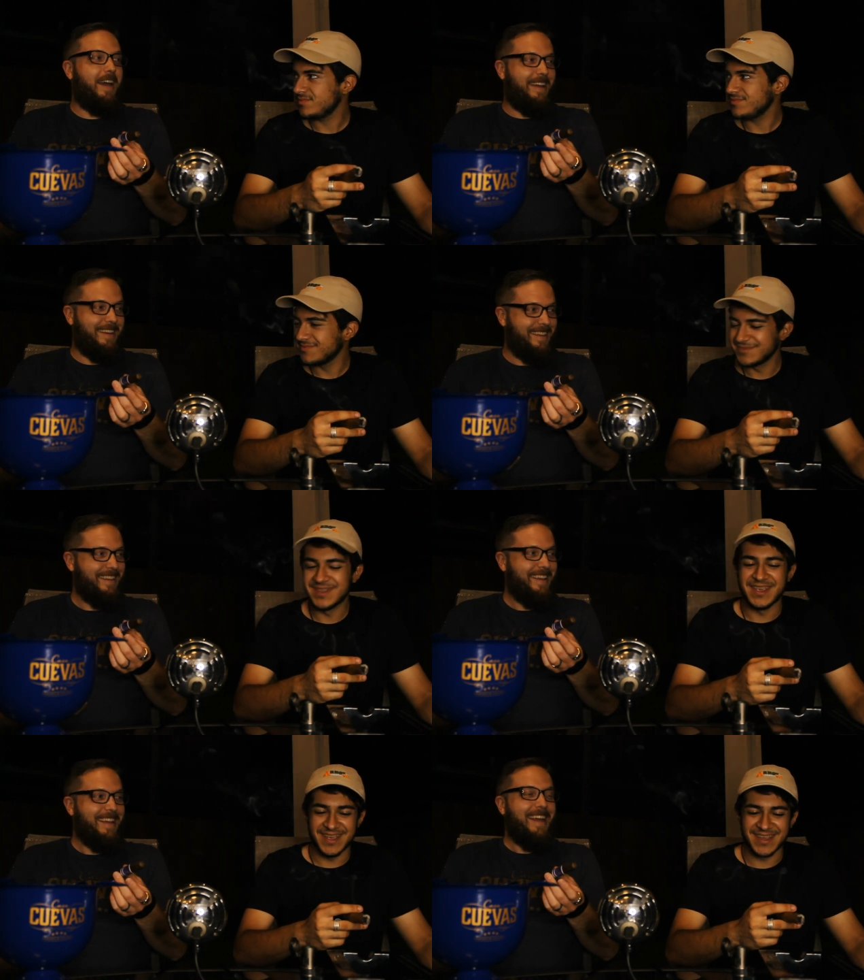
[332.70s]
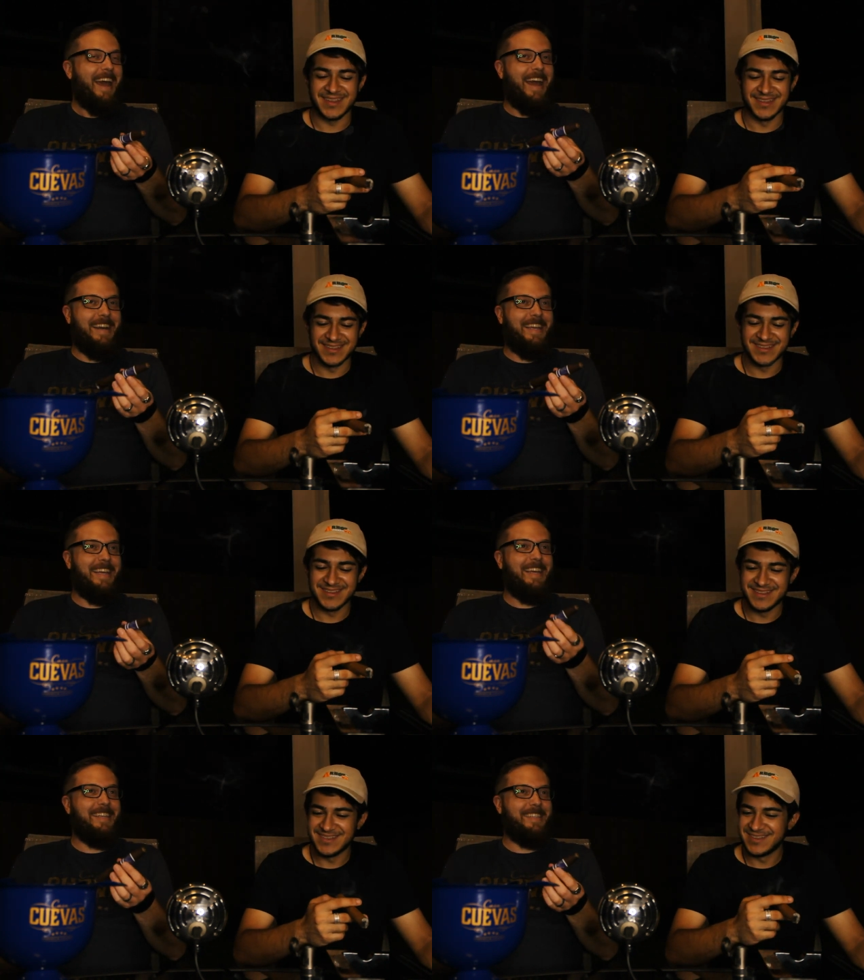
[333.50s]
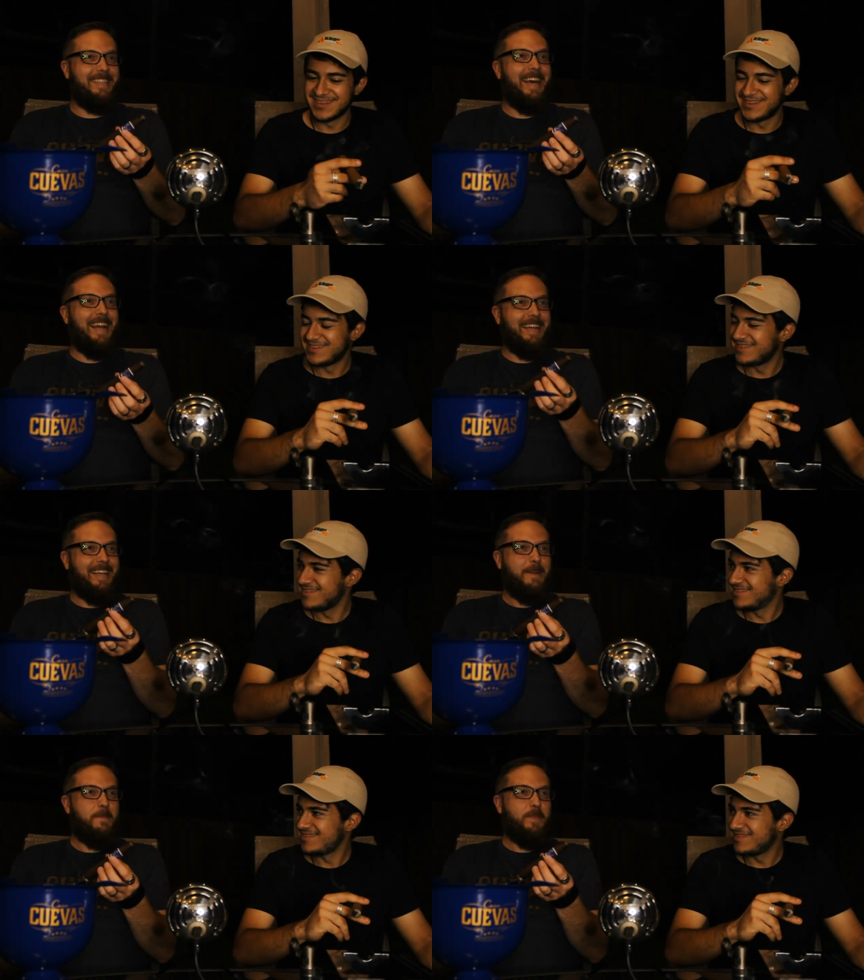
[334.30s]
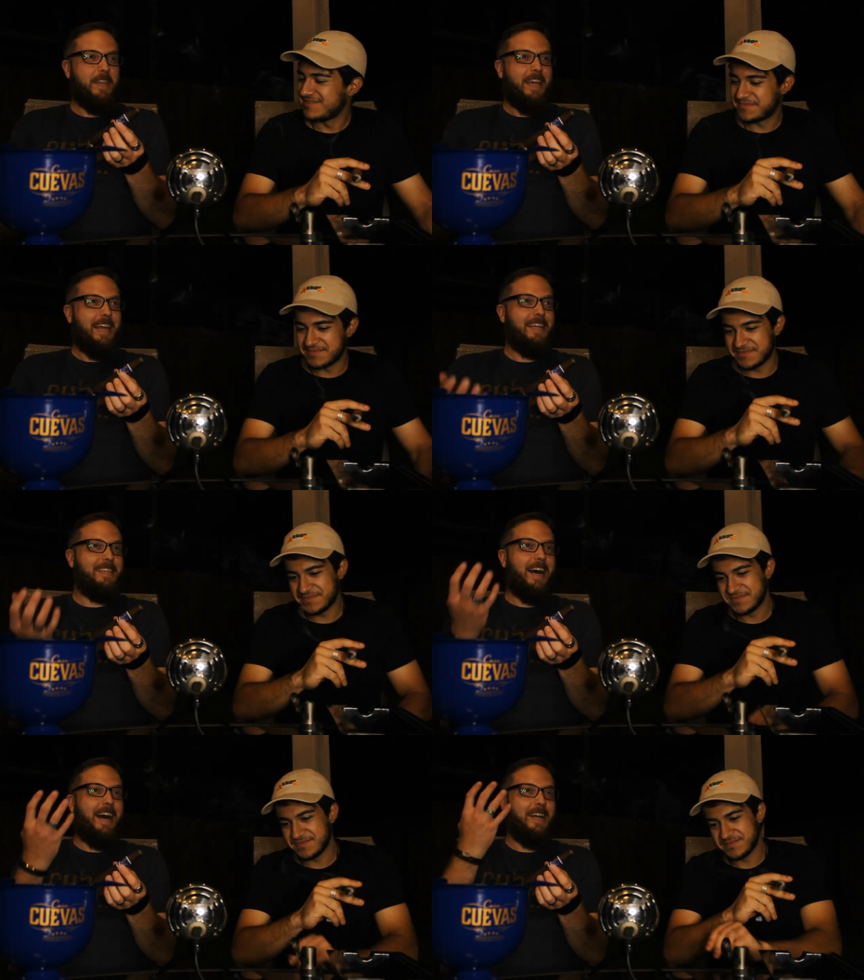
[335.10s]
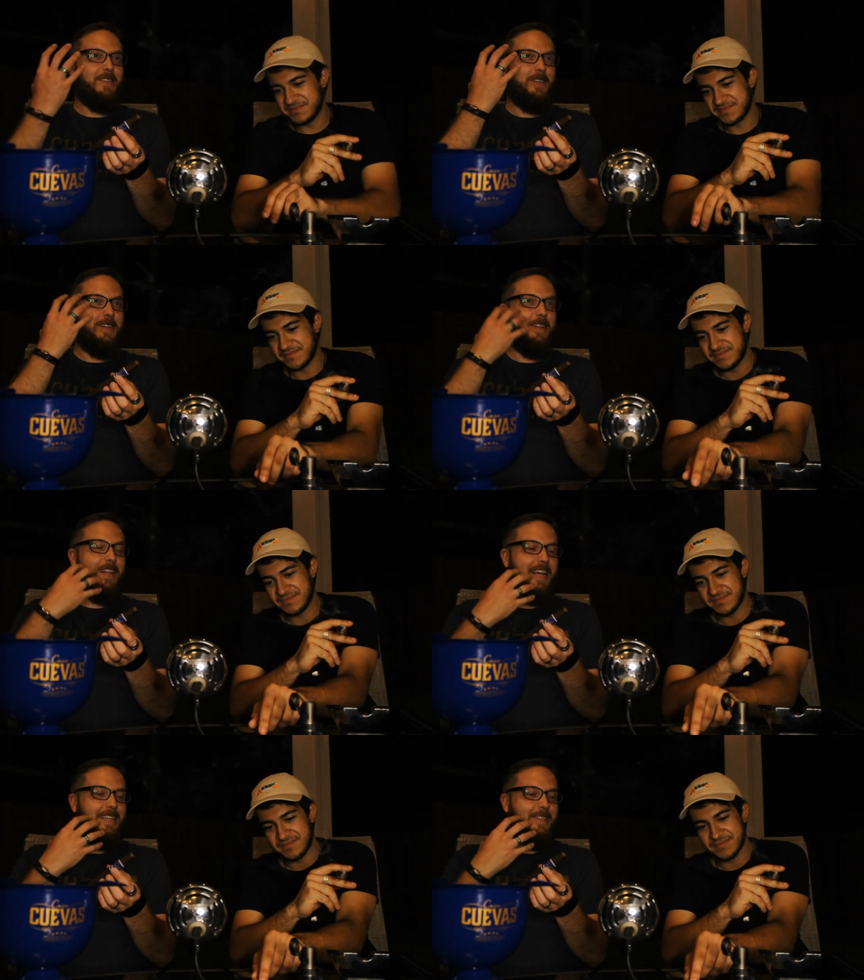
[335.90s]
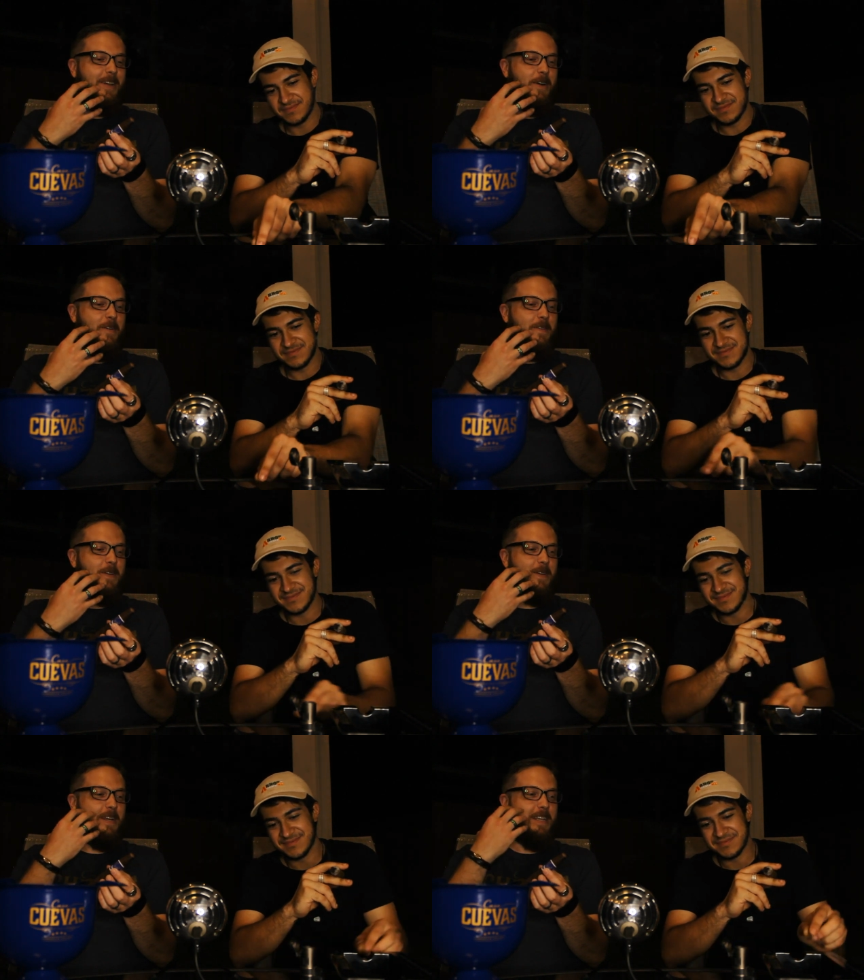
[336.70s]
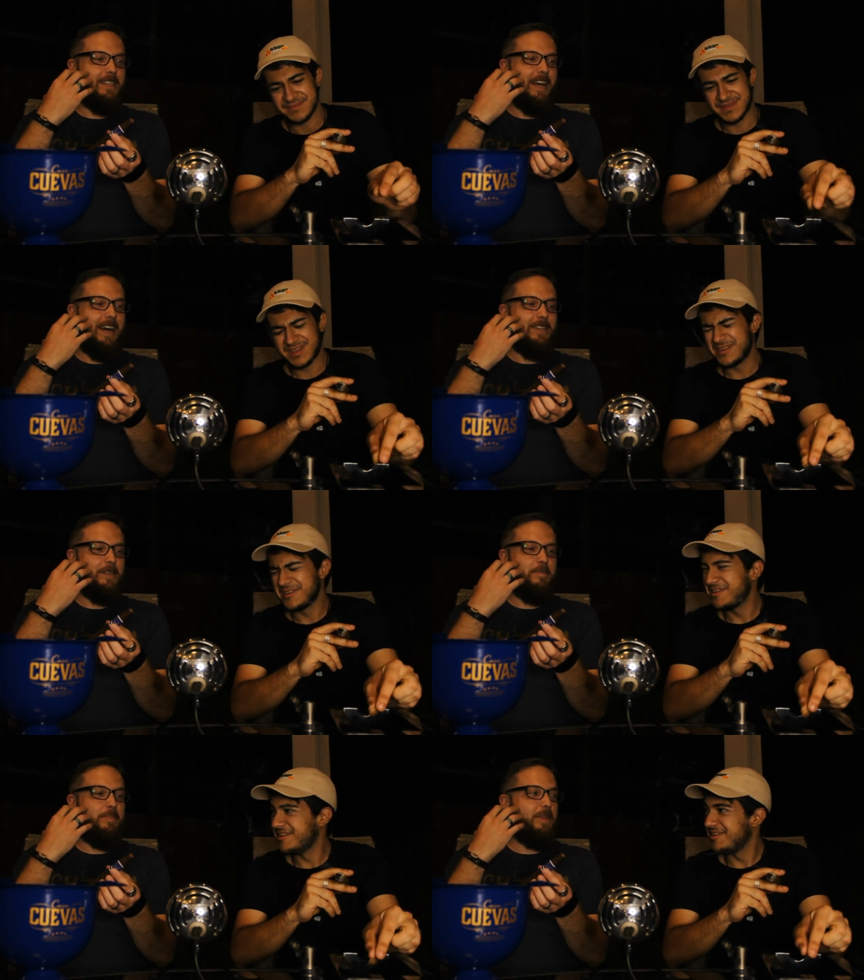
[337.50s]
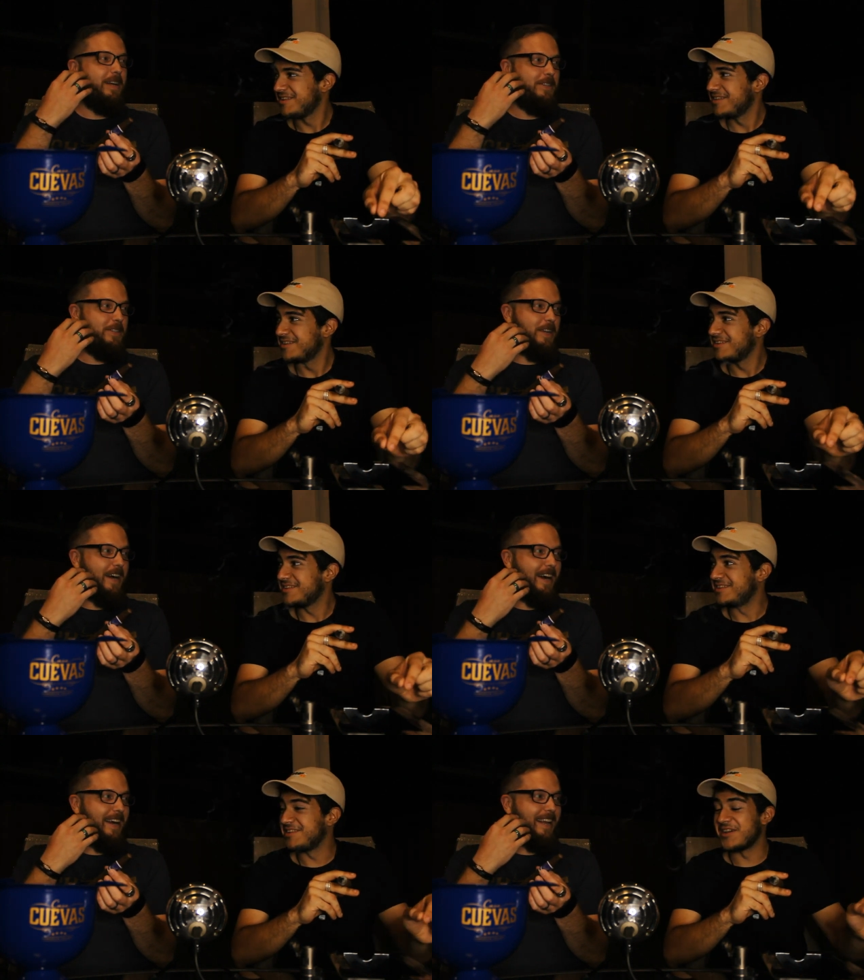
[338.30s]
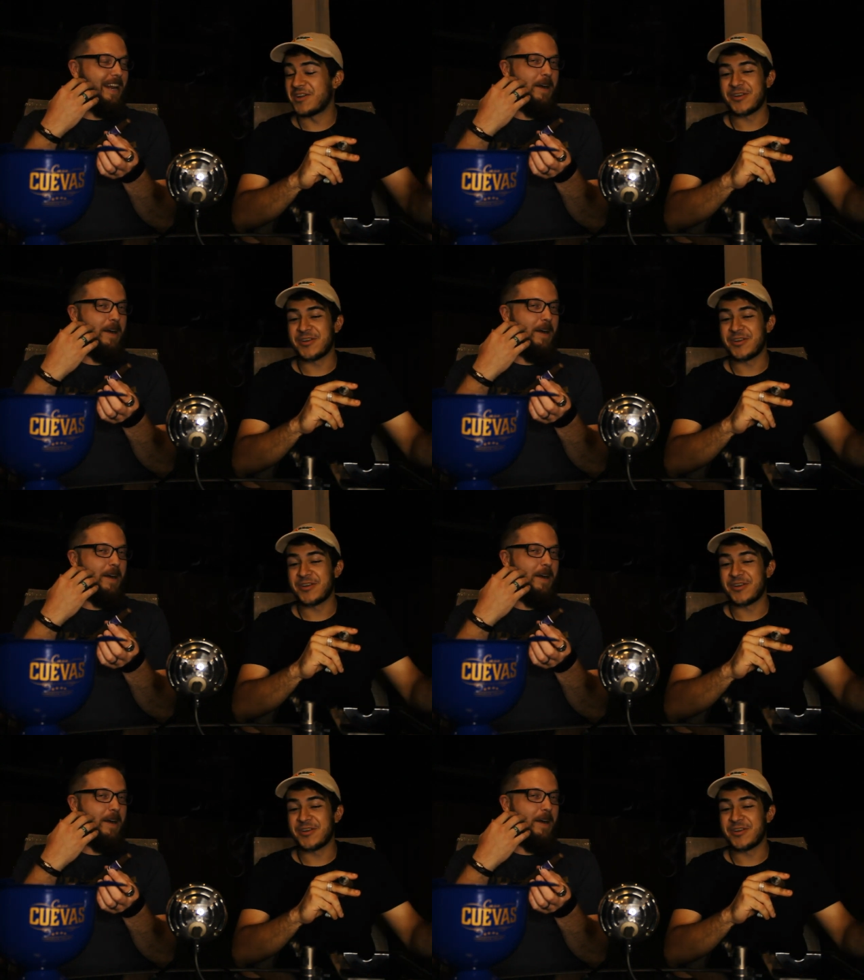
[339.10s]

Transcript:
Speaker 1: side. Yeah. And he's like, his eyes are glazed over, his eyes are bloodshot. No.